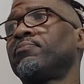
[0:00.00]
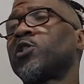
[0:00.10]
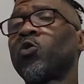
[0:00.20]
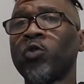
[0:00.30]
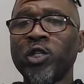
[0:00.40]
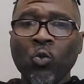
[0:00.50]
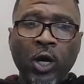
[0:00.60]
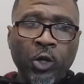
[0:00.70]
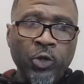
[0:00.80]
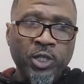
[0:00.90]
It's the reason
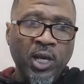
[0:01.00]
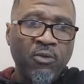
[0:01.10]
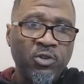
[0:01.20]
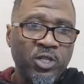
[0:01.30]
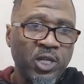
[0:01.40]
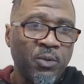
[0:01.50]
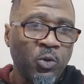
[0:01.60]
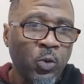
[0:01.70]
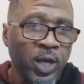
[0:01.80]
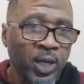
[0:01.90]
why Chris Evans stepped
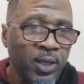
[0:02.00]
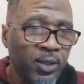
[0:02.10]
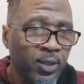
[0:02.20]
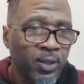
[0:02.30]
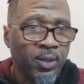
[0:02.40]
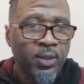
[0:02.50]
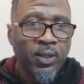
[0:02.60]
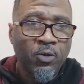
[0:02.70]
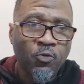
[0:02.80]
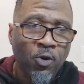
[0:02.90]
away
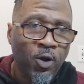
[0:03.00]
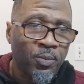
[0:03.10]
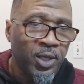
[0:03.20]
from